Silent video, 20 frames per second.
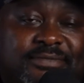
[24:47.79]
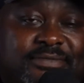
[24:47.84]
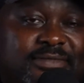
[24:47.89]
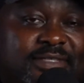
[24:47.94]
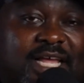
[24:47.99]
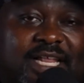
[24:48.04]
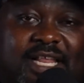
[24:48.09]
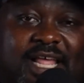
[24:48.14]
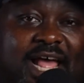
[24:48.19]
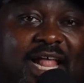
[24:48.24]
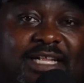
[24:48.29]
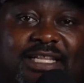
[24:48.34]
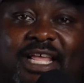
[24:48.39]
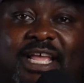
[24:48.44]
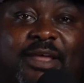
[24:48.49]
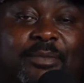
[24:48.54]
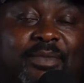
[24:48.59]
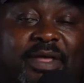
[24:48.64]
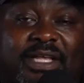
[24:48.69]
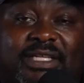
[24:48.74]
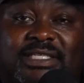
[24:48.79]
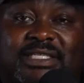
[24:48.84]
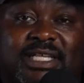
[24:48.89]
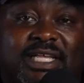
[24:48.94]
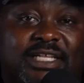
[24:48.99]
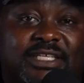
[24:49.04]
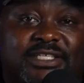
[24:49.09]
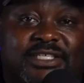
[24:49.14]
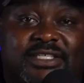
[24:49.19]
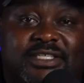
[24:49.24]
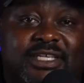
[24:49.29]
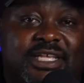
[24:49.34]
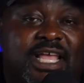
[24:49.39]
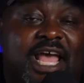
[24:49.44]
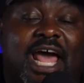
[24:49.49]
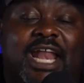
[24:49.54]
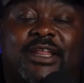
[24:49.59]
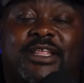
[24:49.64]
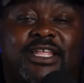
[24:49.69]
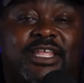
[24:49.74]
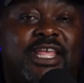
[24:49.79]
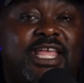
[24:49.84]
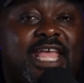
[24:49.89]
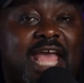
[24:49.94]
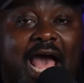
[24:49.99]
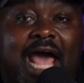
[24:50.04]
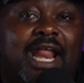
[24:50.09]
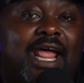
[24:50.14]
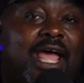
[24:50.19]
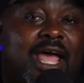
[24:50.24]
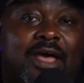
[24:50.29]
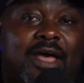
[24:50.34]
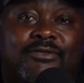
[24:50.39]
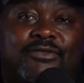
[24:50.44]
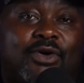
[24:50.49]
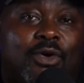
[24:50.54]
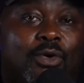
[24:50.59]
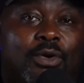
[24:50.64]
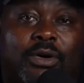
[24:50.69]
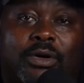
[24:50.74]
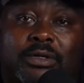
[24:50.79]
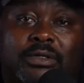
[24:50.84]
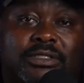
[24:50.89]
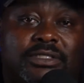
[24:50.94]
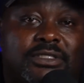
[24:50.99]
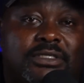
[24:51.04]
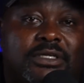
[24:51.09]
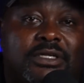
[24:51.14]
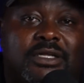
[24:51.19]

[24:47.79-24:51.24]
I think it makes sense. You gotta have corners.